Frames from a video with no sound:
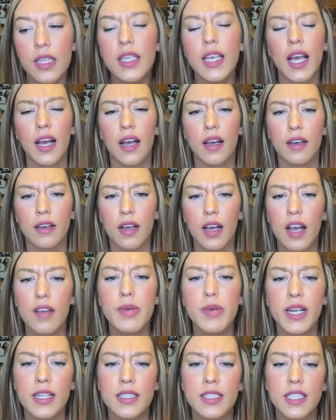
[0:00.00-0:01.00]
Yeah,
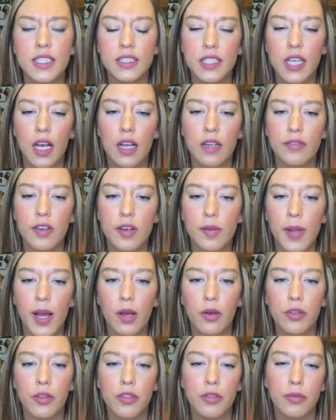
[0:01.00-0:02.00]
I've been on TikTok for
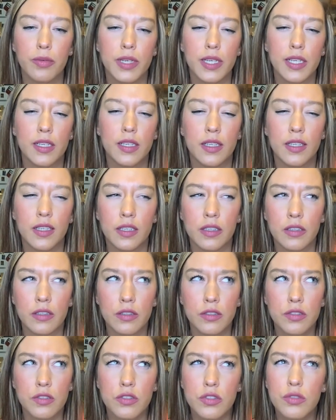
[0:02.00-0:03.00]
about 3
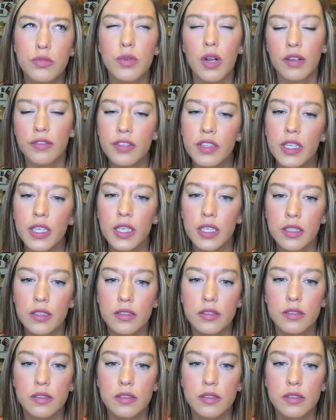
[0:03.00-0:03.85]
years, roughly.